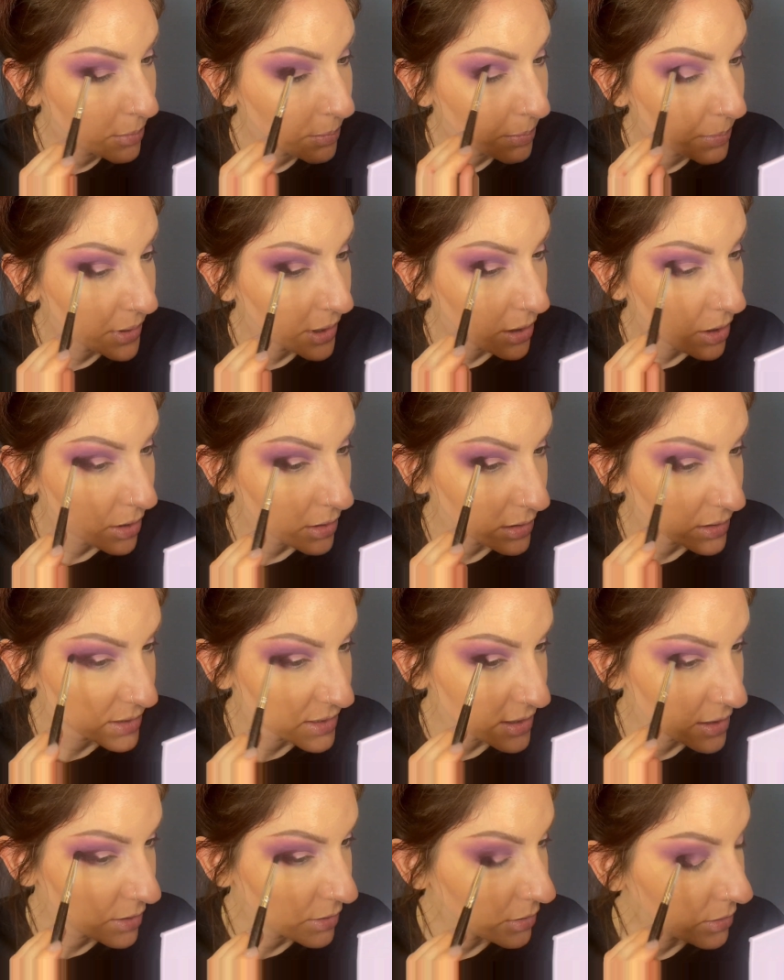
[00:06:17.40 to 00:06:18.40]
But it
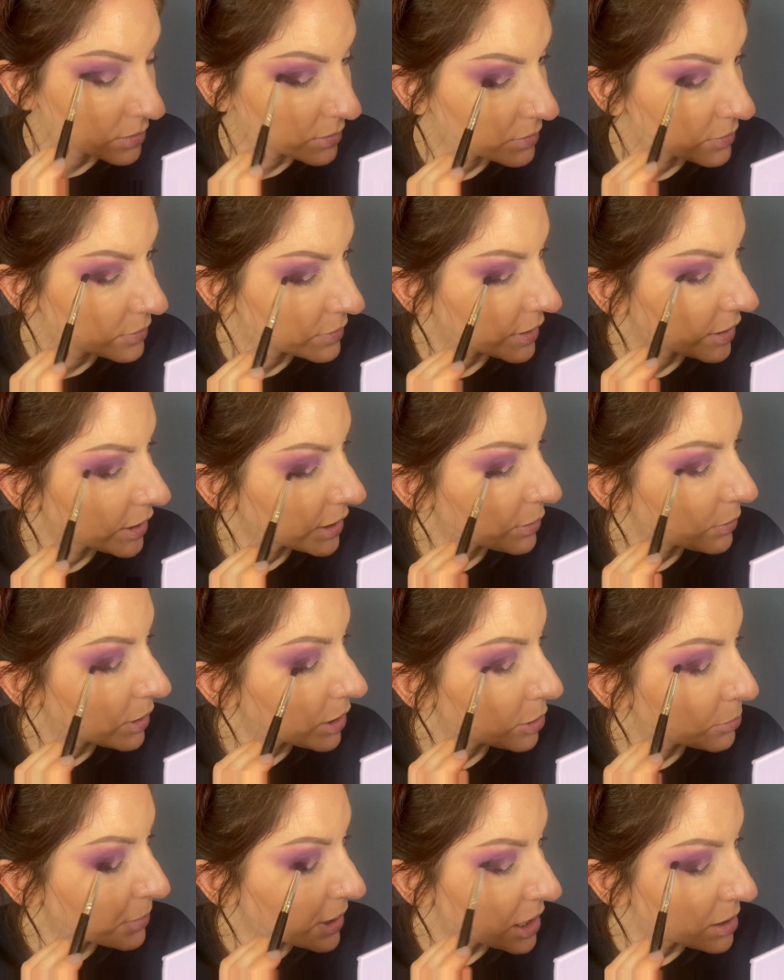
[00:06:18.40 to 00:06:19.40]
also very well
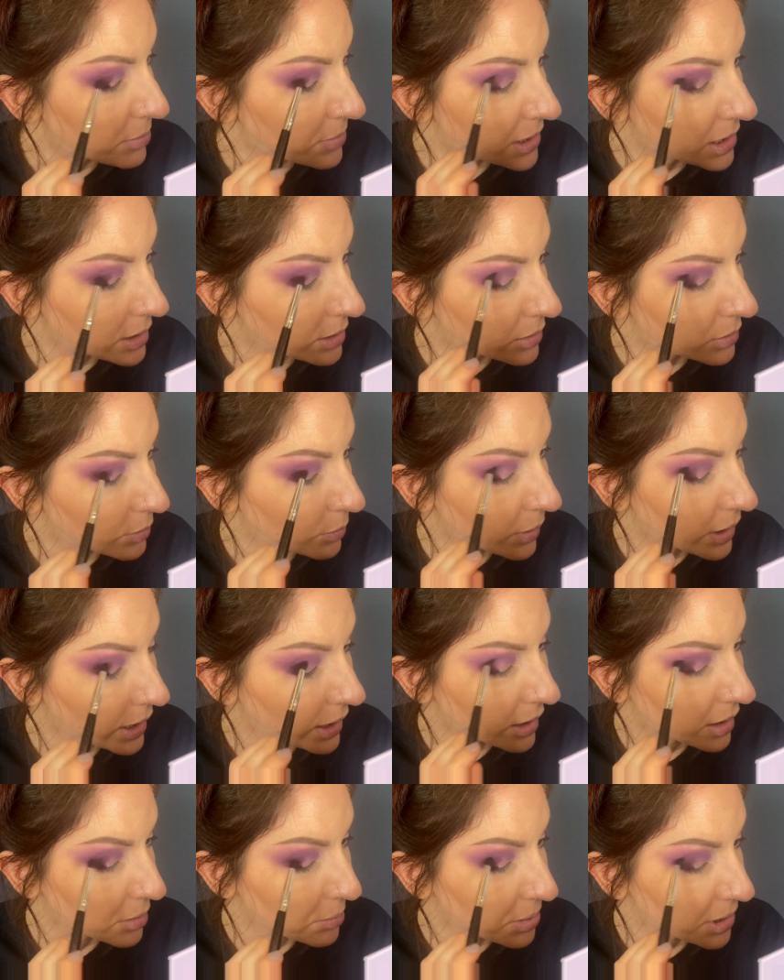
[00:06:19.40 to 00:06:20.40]
may be the way
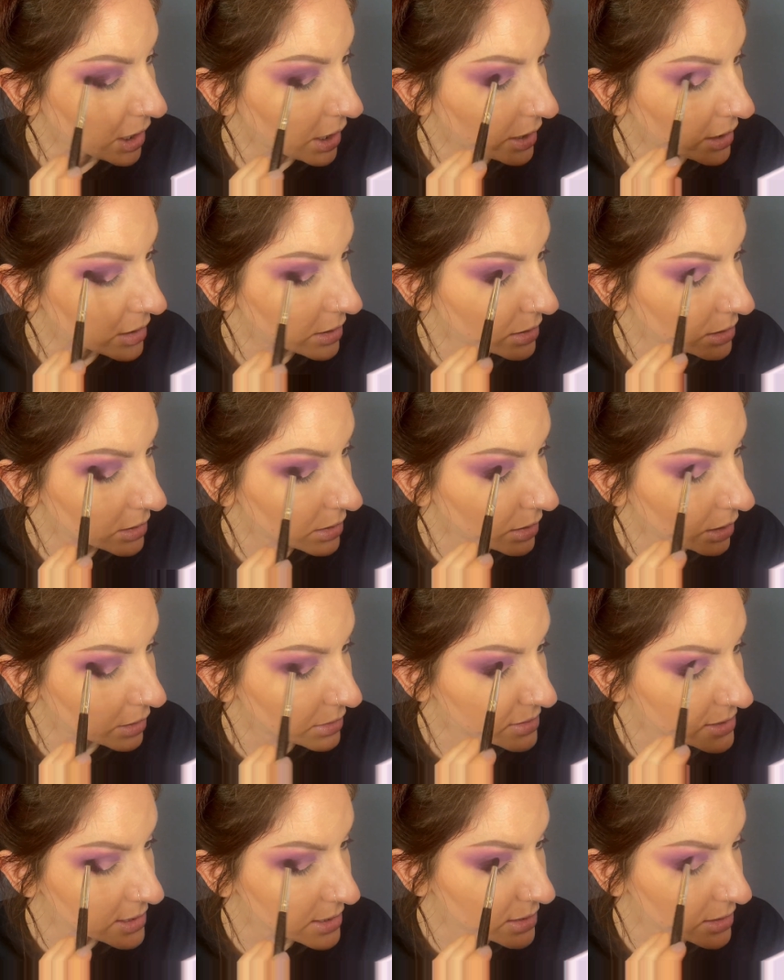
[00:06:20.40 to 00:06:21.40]
I applied it. I
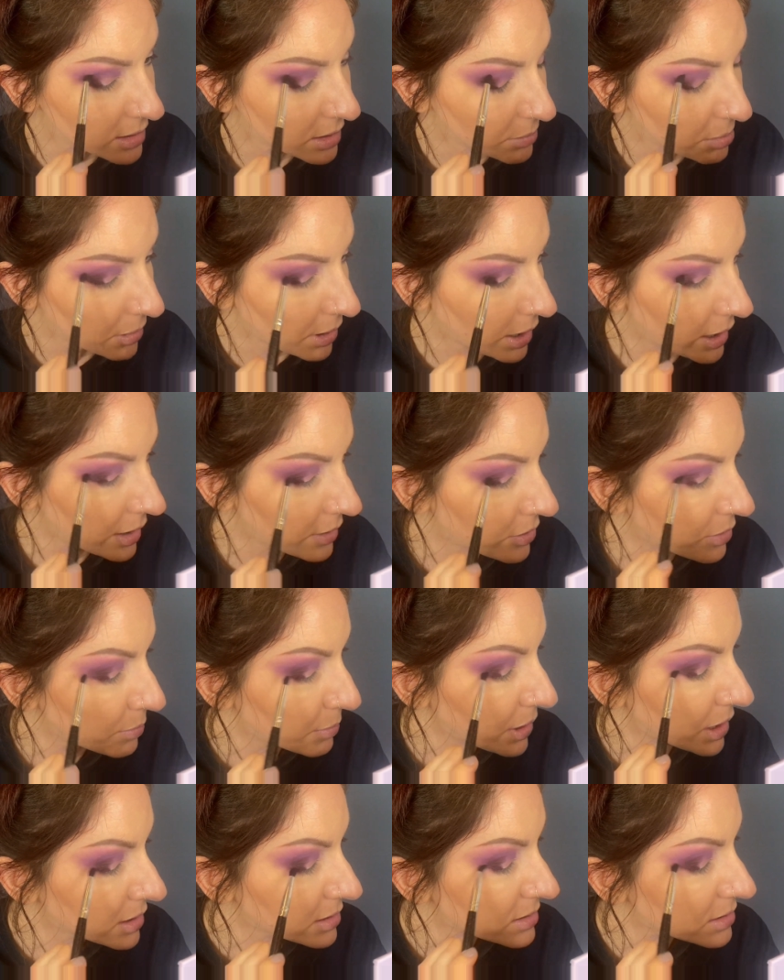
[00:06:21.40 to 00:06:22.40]
didn't apply it the
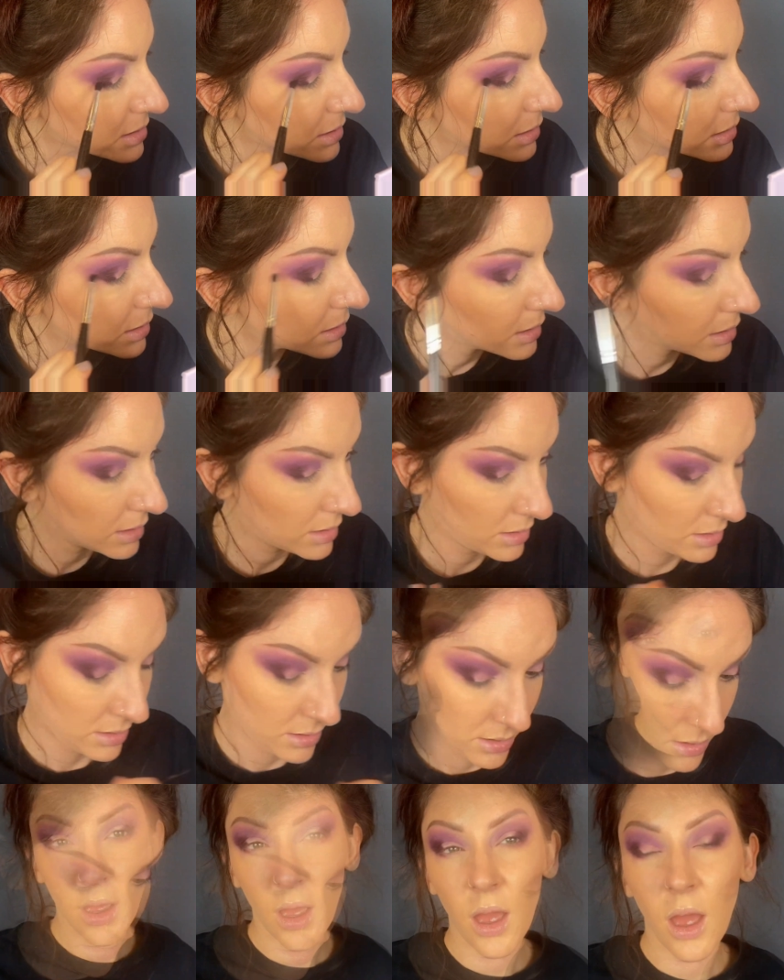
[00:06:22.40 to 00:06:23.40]
best.
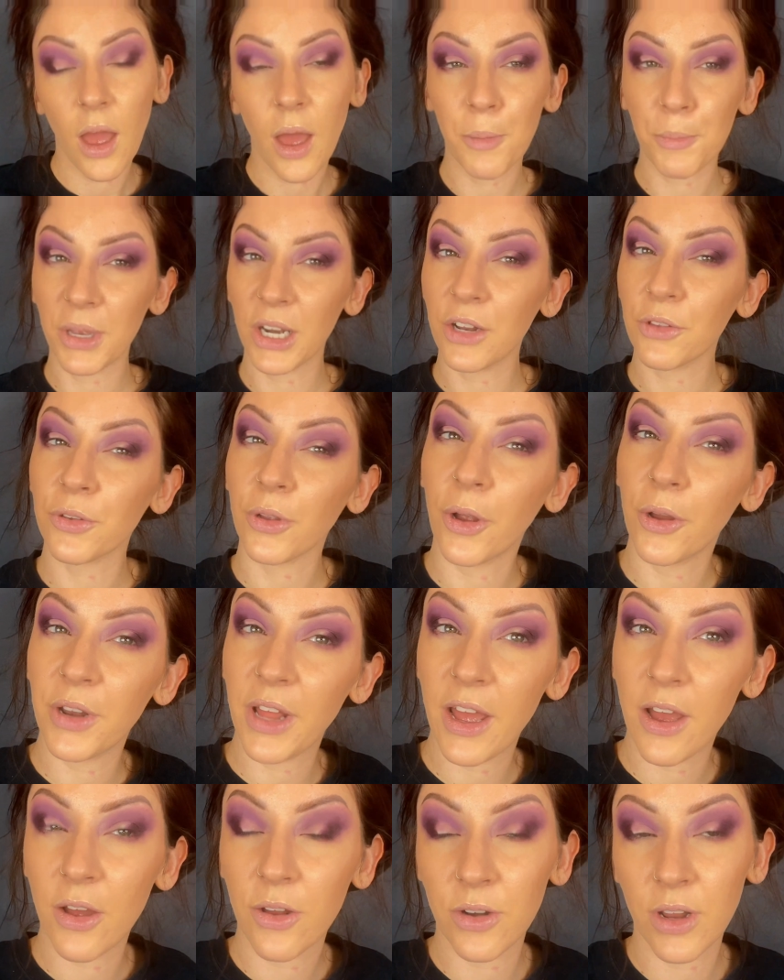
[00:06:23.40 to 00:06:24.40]
I'm gonna throw
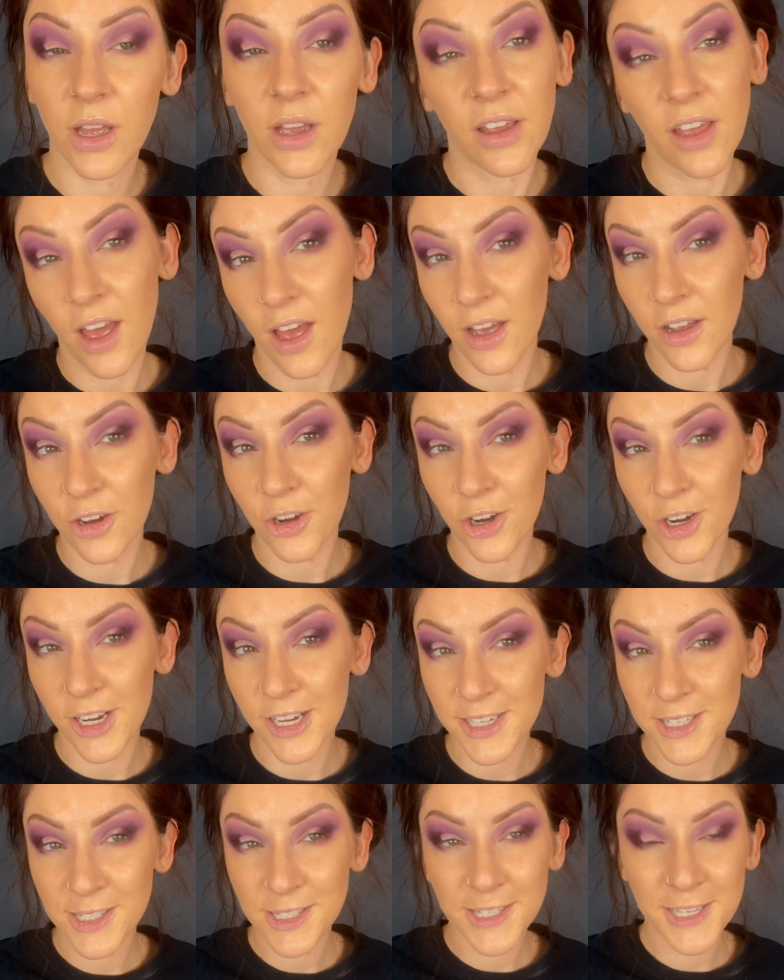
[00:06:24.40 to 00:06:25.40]
down a cut
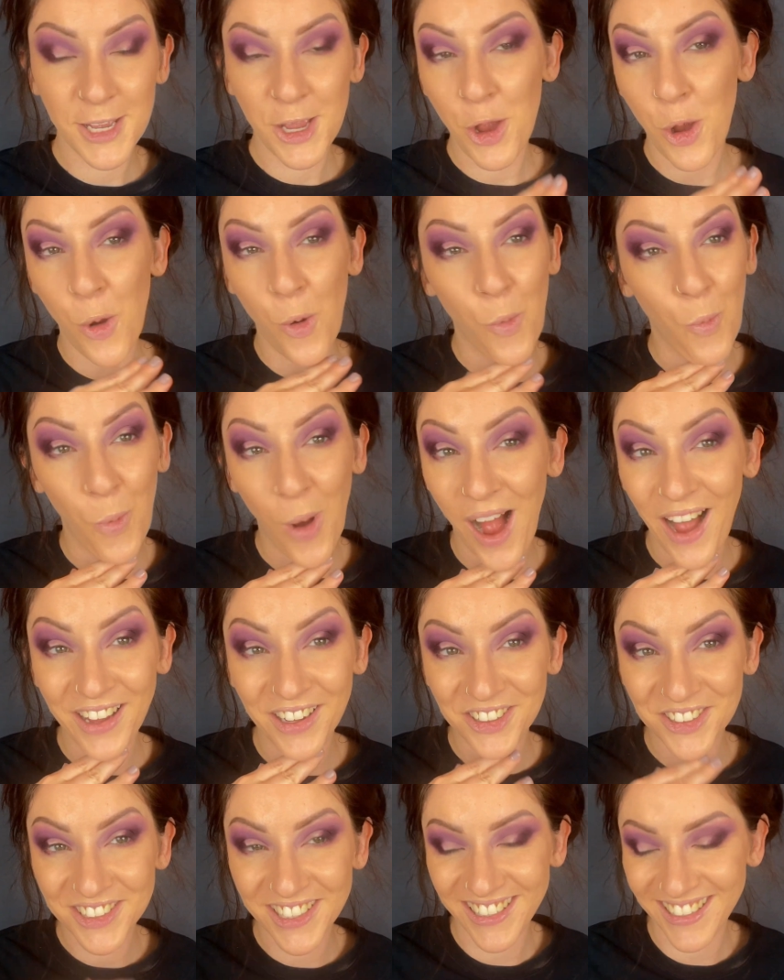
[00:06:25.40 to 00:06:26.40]
crease,
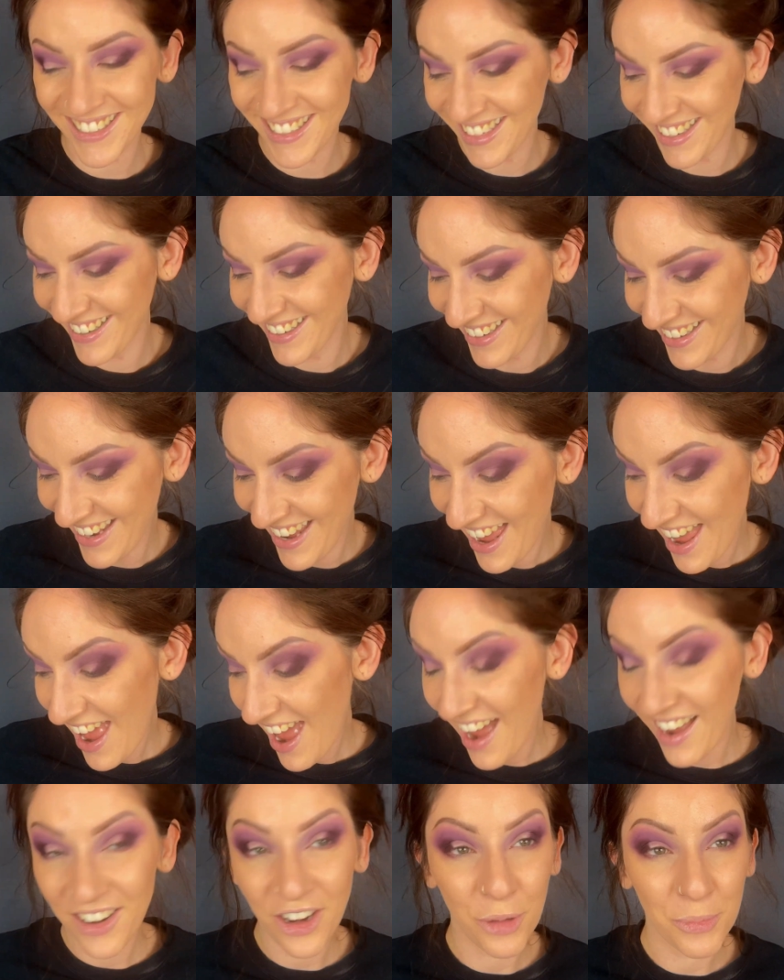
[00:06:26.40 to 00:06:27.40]
wild,
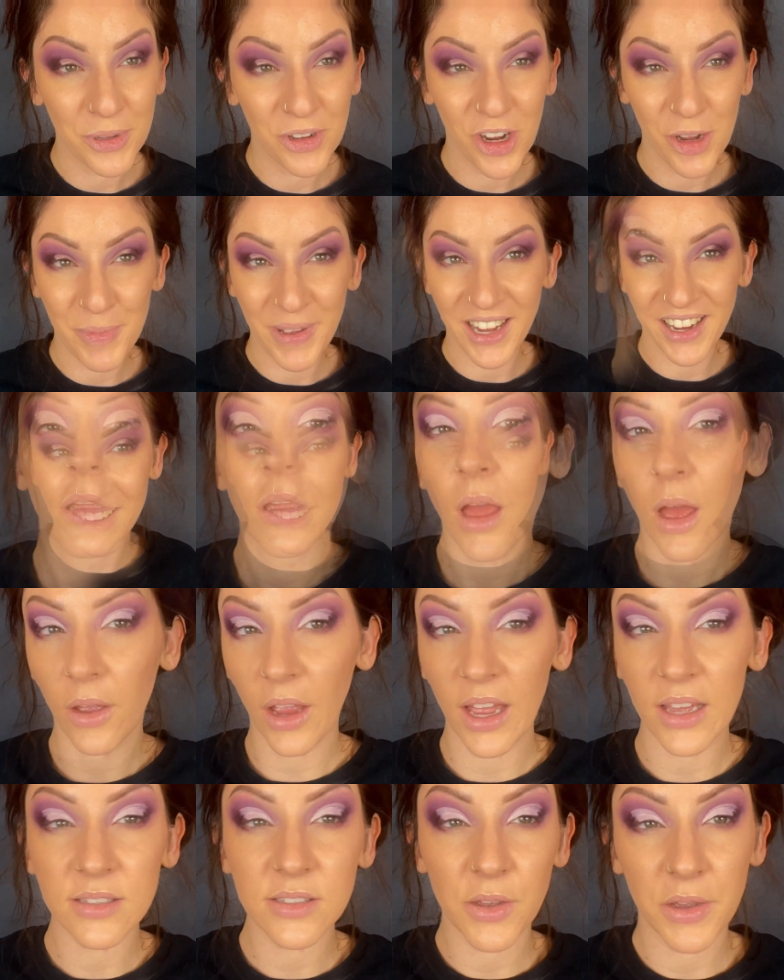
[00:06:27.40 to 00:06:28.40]
and I'll be right back.
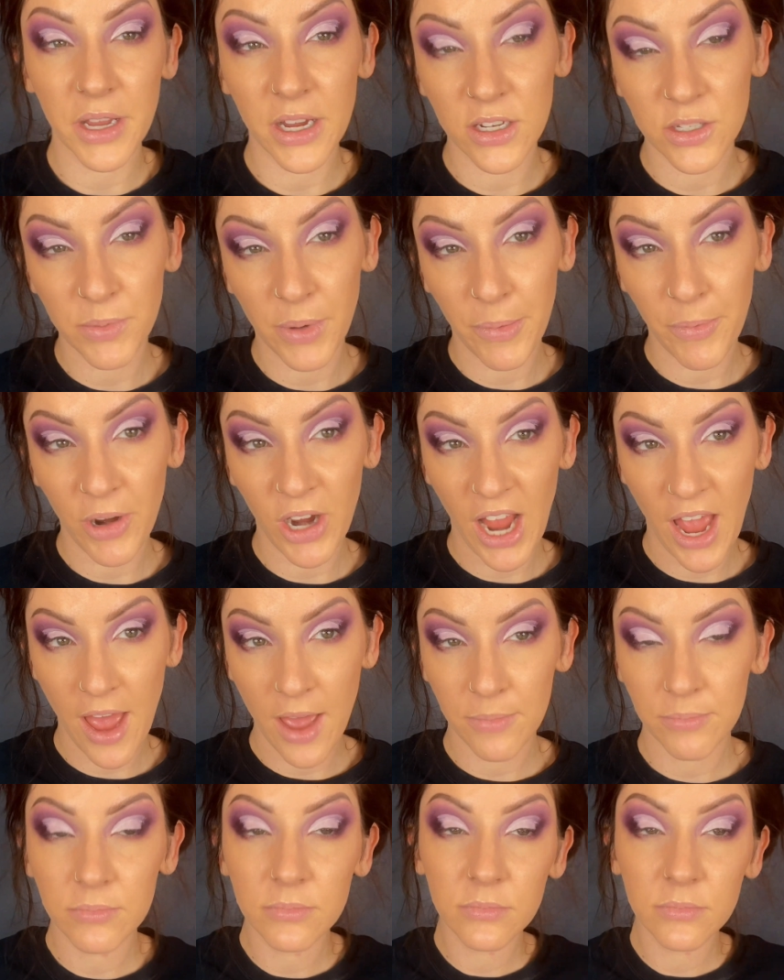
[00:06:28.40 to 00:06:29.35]
Okay, so here's where we're at.